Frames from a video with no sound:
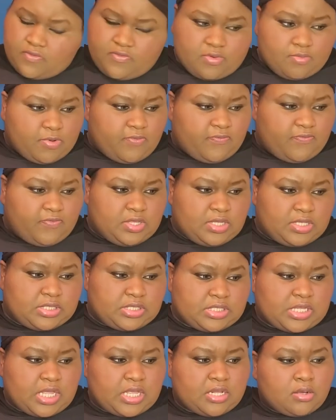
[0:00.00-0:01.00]
both of these
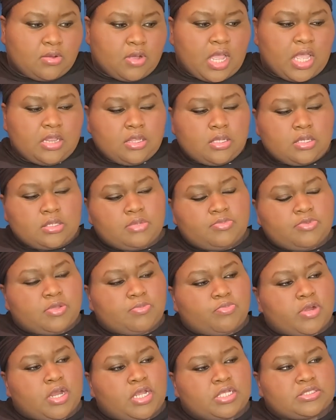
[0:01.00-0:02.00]
because I know I looked up the
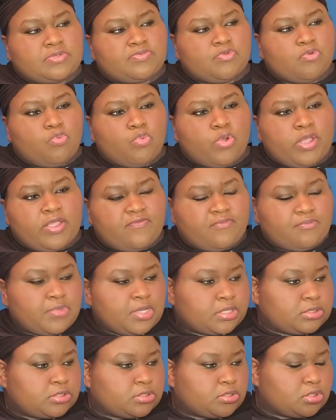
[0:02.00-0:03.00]
price of the wave
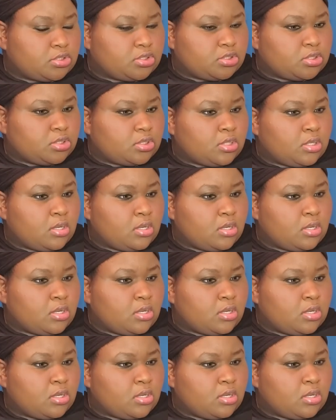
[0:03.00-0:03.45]
mixer.